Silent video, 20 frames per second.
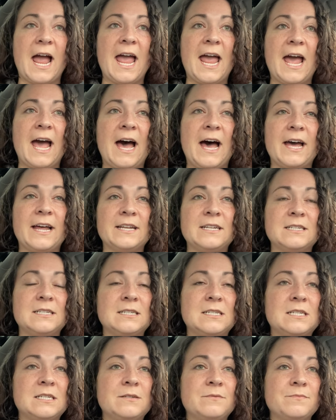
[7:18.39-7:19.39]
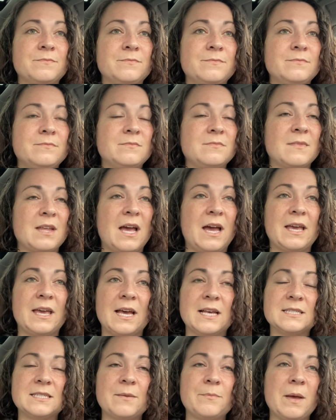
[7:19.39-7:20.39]
and I
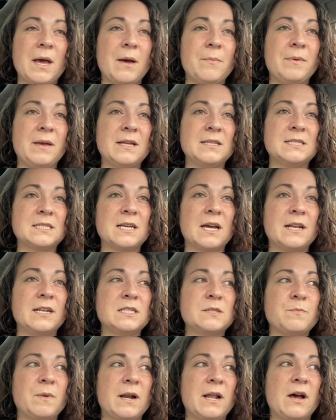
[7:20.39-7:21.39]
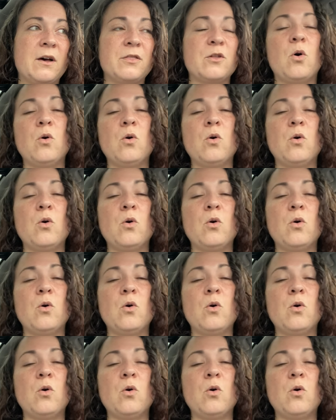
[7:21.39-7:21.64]
guess I'm happy it's kind of spread out.